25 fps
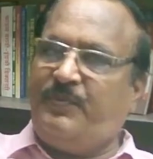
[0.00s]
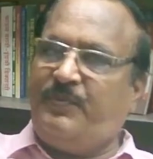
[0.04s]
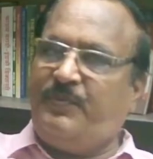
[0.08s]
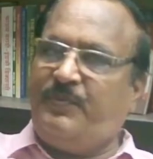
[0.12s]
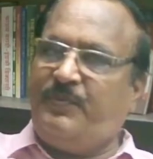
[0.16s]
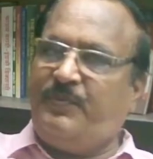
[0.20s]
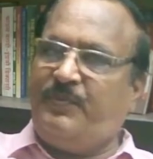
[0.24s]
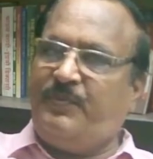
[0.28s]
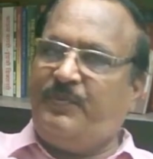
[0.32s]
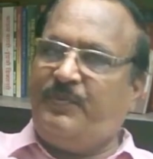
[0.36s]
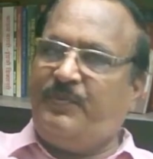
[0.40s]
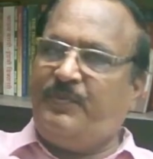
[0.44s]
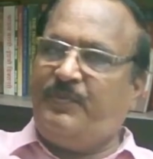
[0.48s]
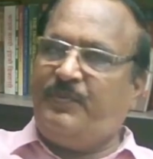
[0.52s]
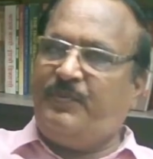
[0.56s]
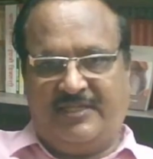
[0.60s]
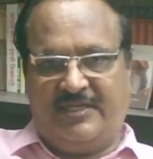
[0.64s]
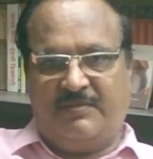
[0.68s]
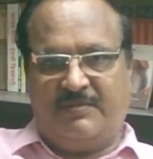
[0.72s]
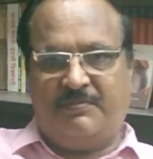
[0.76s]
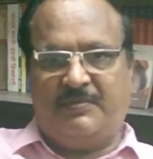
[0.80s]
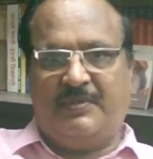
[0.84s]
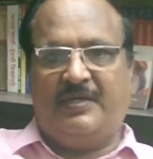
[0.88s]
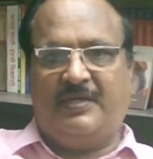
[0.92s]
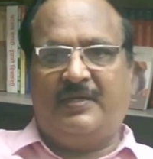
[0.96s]
R.D.
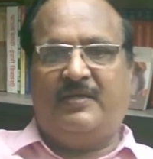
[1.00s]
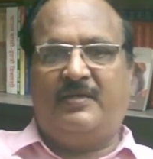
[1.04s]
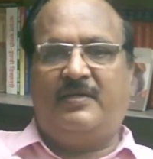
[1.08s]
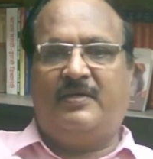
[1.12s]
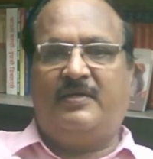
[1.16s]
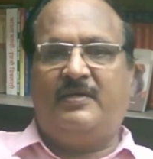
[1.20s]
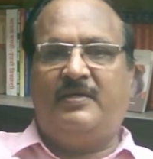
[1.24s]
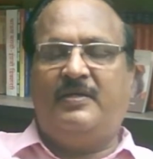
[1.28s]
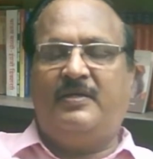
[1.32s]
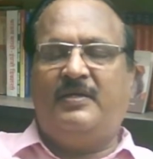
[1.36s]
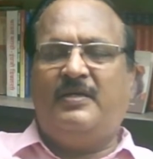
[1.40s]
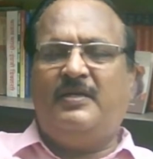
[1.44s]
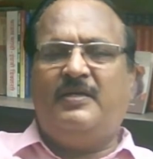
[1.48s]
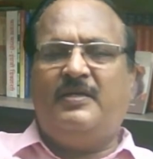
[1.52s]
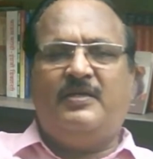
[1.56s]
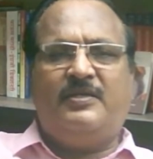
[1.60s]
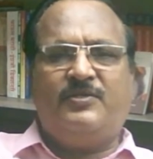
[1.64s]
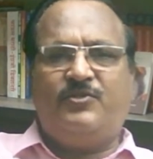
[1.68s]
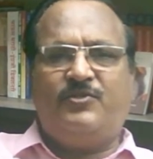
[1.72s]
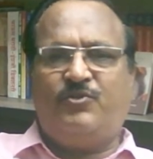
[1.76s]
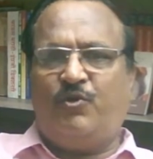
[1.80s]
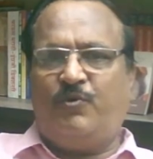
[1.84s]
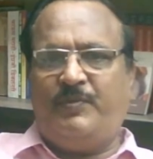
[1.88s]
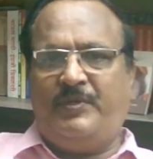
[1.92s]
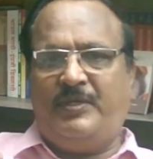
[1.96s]
Sharma,
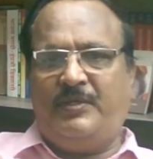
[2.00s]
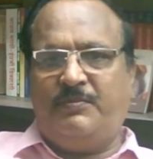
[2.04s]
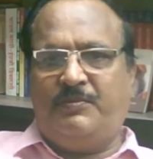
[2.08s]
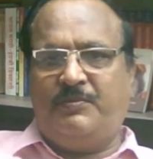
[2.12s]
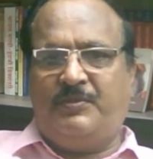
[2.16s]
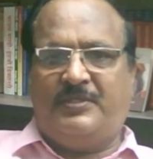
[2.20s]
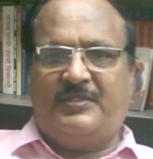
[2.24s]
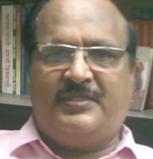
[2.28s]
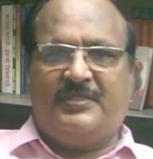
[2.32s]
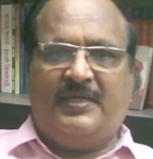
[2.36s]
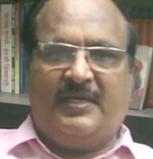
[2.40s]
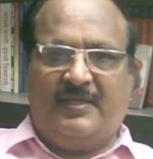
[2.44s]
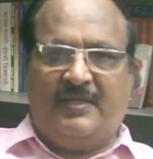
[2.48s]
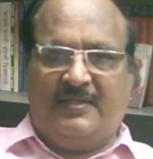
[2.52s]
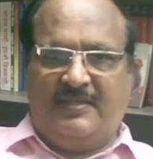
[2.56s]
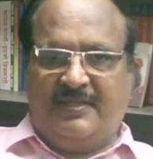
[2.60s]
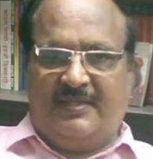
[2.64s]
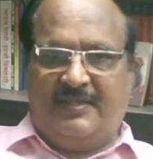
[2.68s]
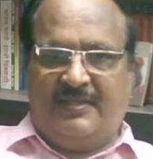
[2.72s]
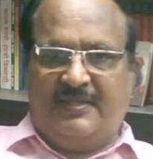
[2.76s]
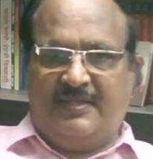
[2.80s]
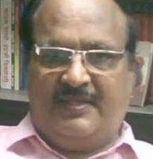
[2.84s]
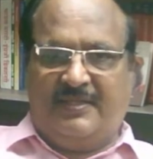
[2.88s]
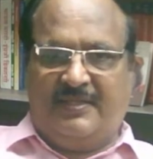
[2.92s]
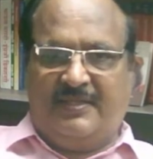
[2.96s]
so many books are there.
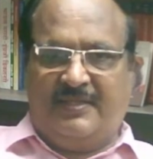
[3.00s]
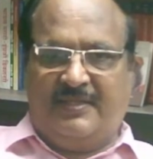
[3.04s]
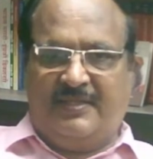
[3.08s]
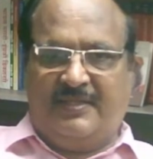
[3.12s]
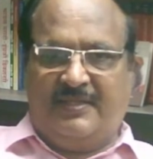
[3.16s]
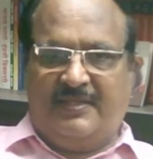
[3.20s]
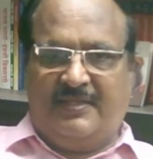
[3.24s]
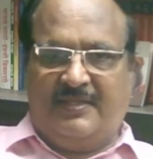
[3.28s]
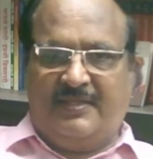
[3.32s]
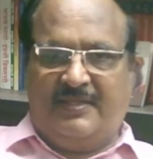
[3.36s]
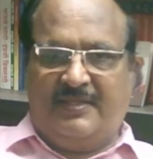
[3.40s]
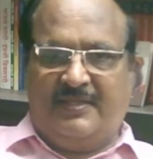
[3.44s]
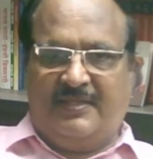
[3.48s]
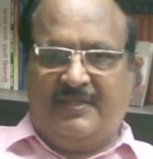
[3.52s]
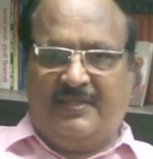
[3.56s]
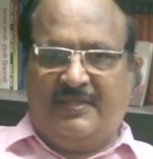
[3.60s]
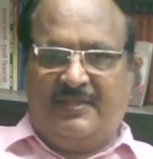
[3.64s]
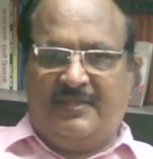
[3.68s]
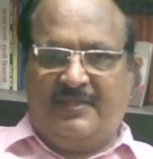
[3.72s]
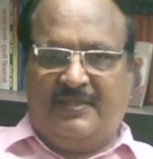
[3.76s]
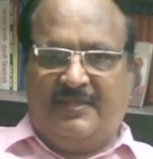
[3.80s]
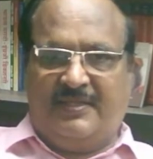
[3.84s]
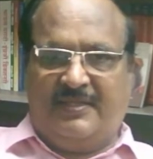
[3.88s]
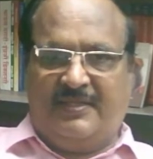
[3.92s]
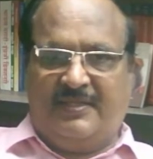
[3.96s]
But
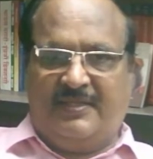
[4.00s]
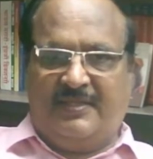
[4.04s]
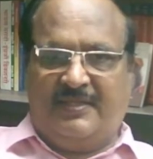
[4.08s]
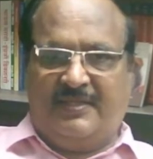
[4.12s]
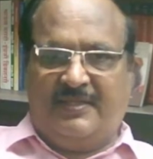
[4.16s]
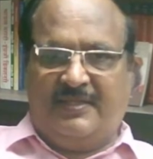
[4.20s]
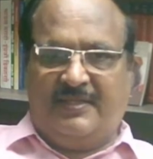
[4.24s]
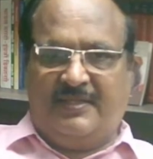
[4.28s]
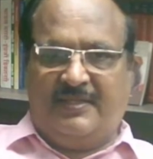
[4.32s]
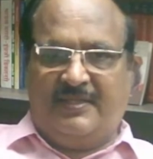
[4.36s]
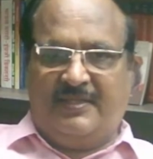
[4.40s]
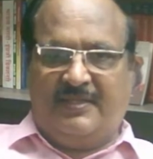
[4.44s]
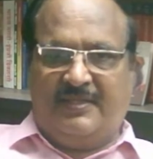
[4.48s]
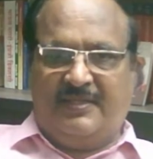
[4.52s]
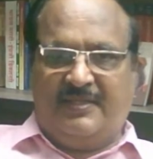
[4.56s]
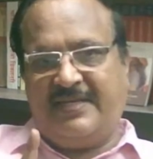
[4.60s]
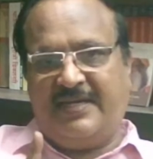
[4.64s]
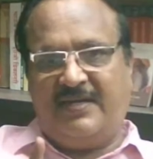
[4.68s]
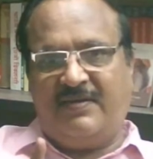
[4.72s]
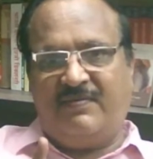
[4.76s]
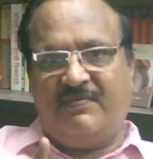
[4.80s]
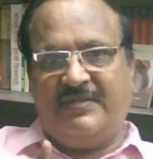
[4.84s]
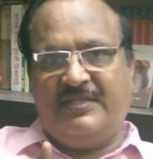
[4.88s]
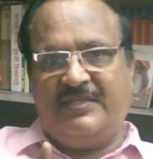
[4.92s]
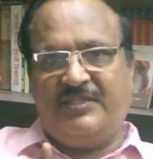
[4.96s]
my sincere
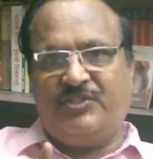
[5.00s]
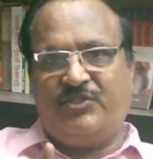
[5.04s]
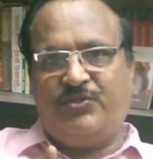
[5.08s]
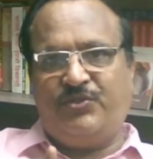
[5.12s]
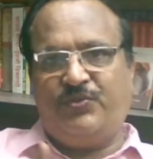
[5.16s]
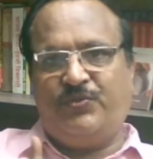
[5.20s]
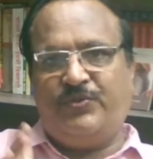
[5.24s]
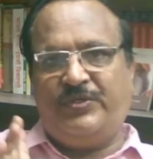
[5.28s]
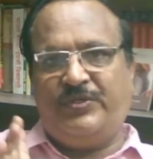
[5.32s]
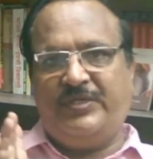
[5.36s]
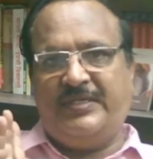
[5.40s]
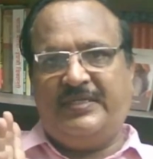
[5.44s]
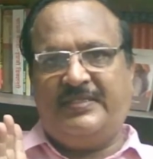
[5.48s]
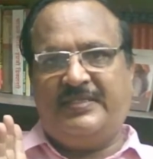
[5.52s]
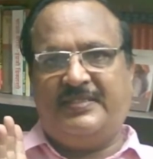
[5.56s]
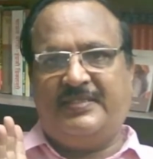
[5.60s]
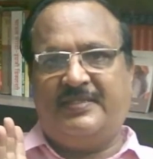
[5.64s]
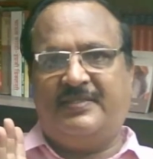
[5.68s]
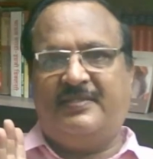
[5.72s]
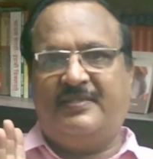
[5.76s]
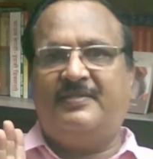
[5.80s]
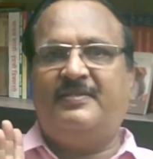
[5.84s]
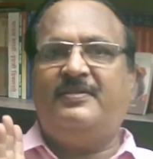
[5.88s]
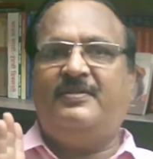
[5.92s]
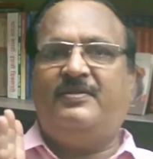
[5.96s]
advice to you is
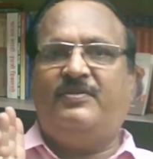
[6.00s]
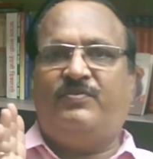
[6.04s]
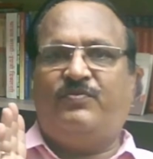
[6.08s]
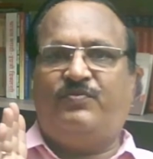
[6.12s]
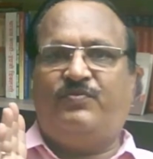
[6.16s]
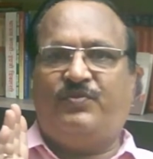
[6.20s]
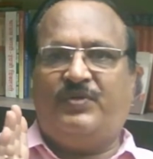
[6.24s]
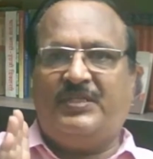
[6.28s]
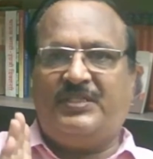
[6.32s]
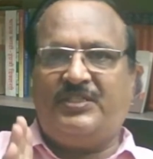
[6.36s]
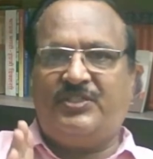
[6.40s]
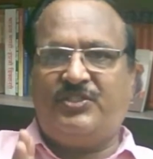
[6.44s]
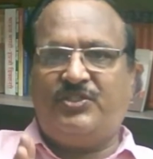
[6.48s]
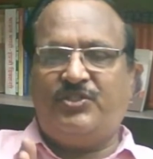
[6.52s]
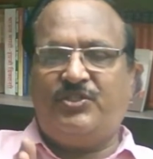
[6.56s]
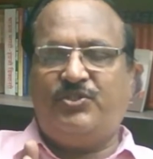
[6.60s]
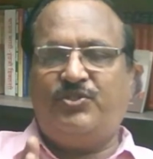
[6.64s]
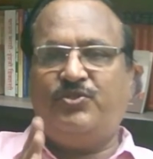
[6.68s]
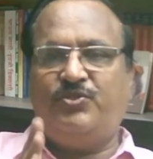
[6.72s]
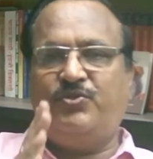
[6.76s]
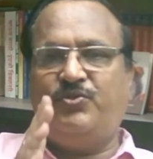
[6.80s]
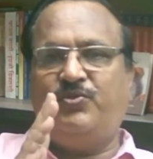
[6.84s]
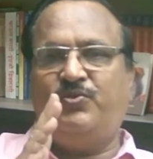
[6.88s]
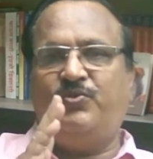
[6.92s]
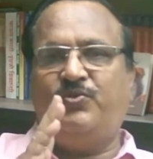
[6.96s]
first
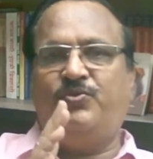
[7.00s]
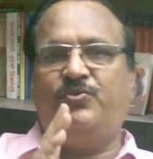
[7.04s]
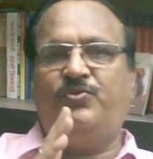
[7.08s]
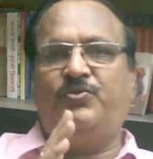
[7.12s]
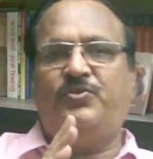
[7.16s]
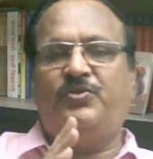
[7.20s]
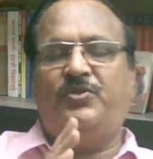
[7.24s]
do